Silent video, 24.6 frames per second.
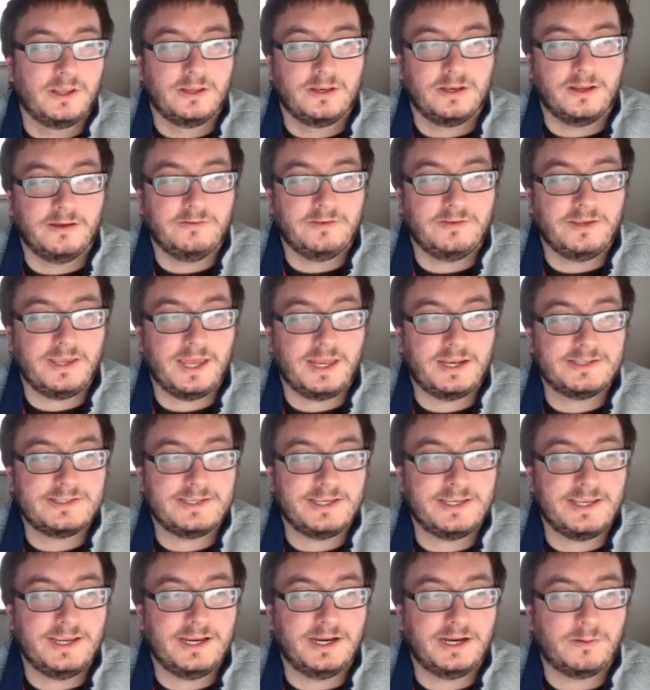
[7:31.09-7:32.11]
Now, if you kind of
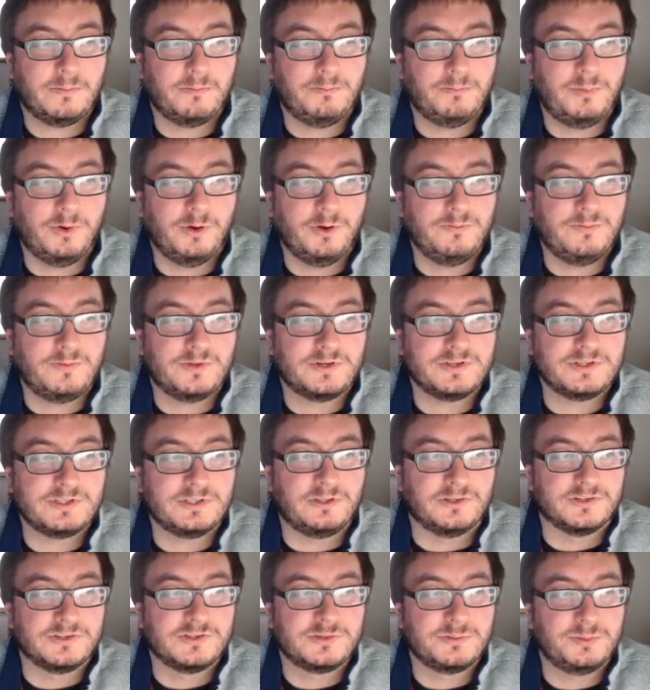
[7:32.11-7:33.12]
see here, boom, there's a
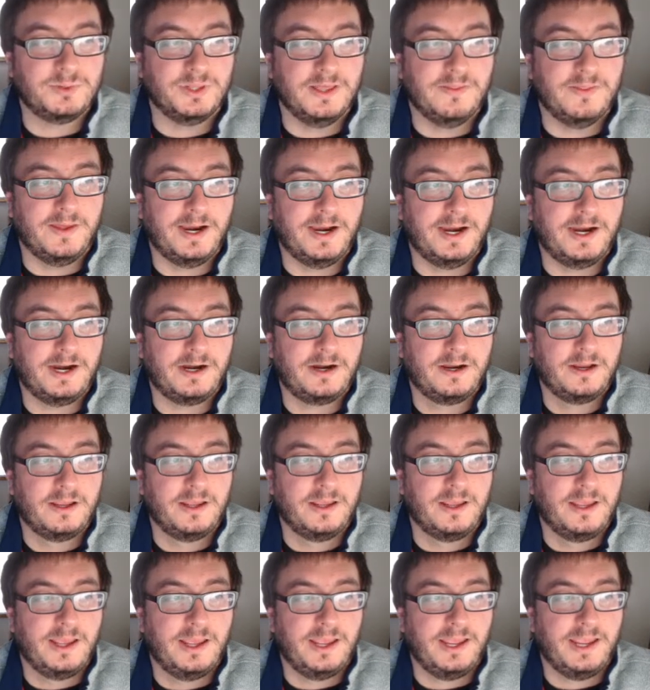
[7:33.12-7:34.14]
little split there,
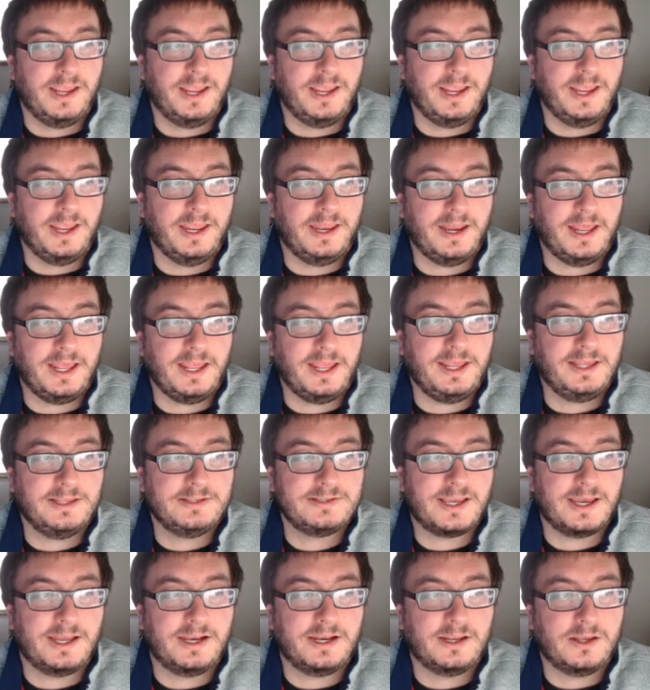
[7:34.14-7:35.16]
and ants
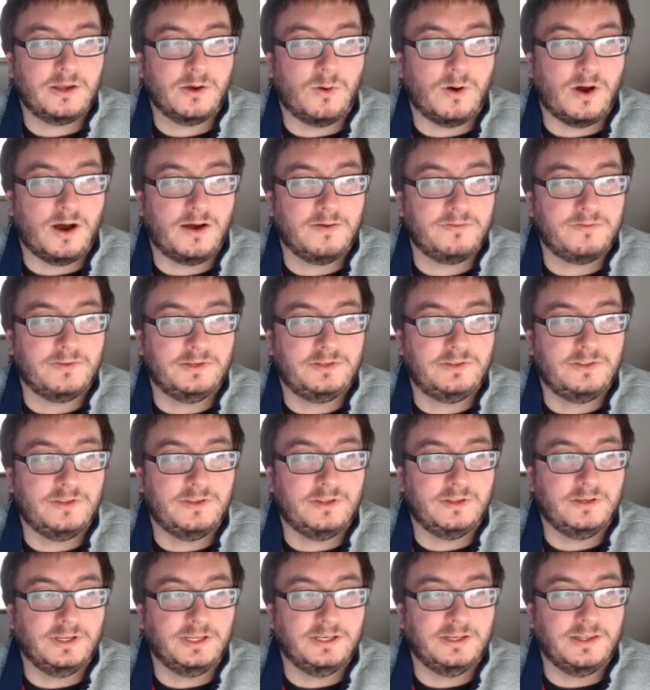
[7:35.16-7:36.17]
kind of go off
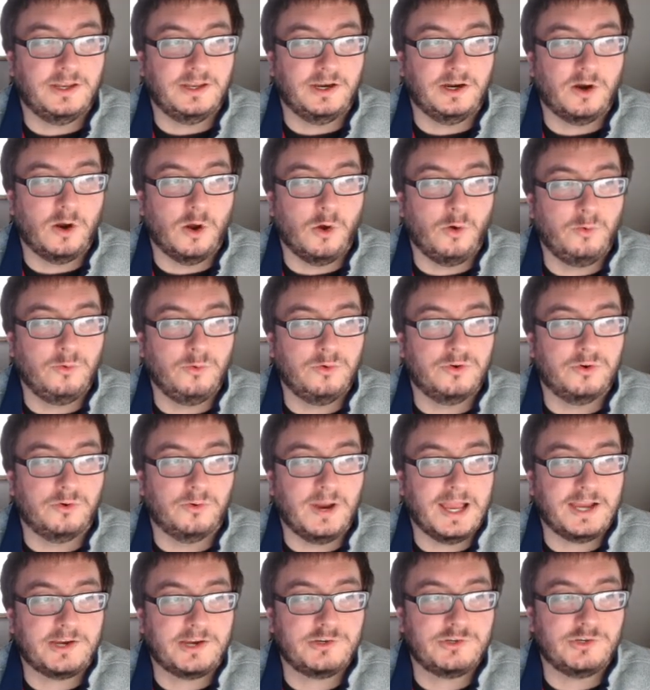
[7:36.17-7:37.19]
in their own
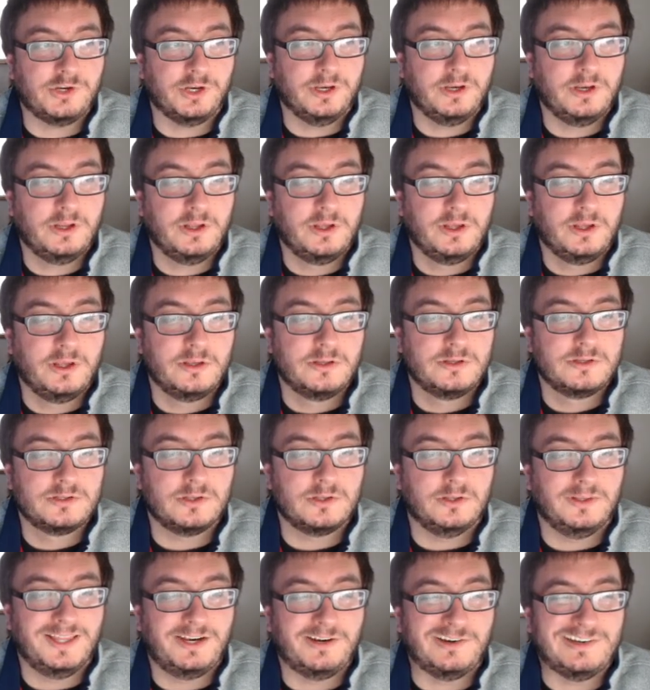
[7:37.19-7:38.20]
direction. So
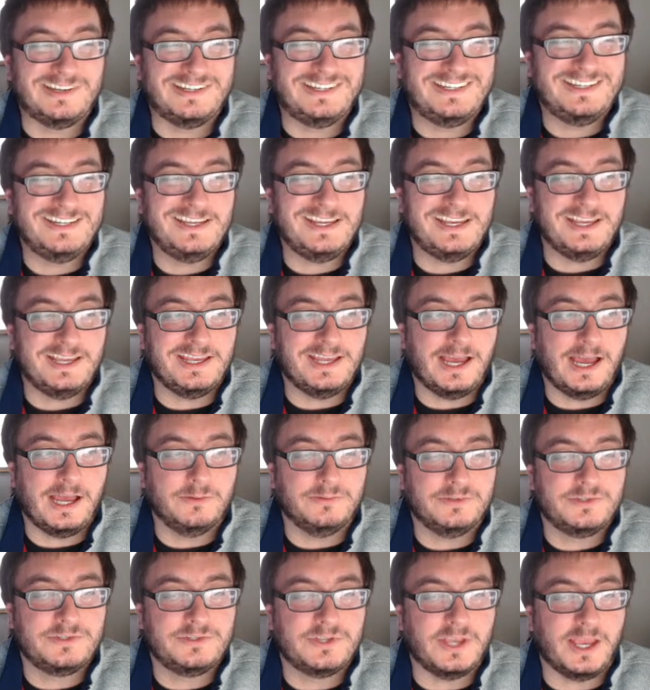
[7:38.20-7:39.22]
letter D, I
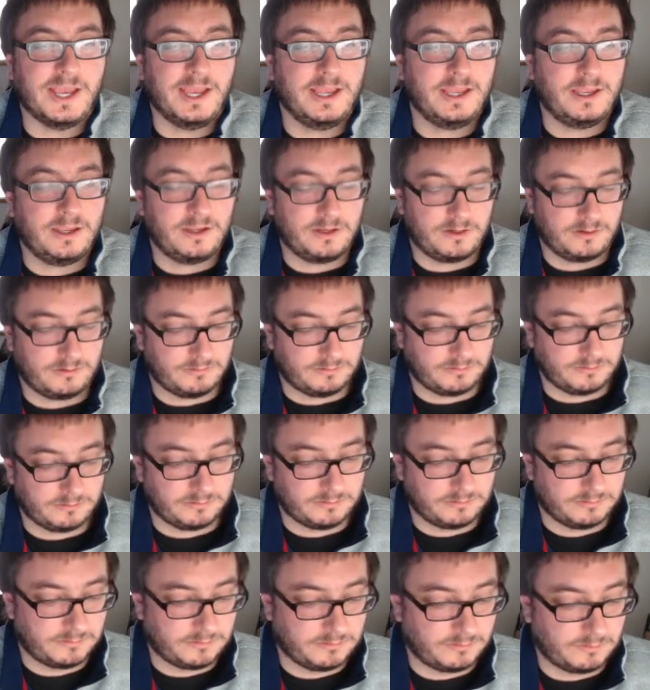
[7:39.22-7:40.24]
would say,
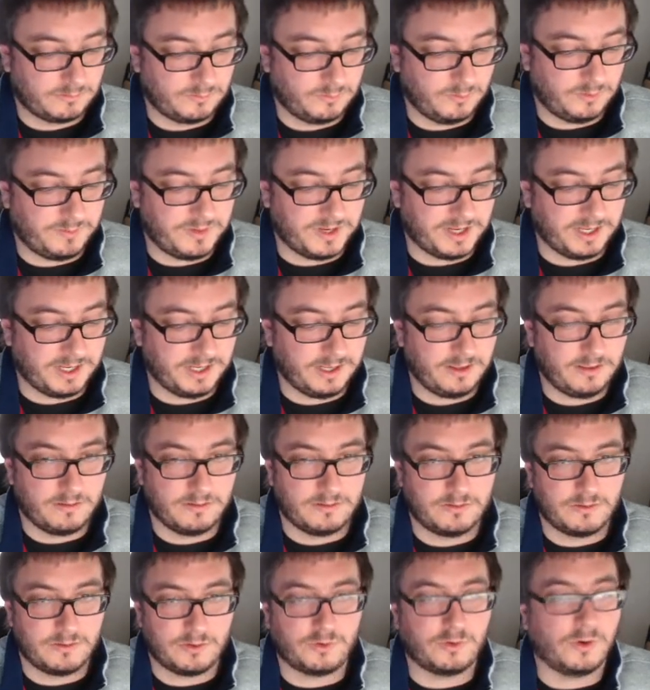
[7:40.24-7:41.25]
would be
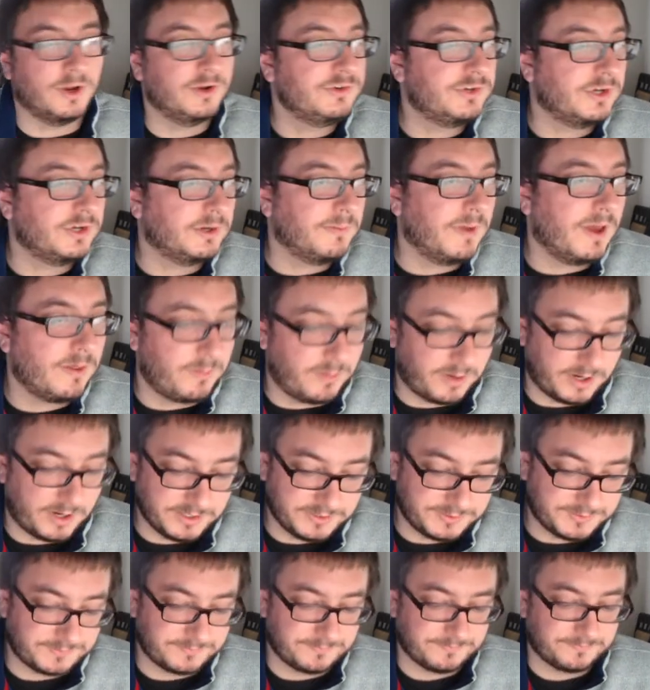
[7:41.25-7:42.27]
the crushing mouth parts.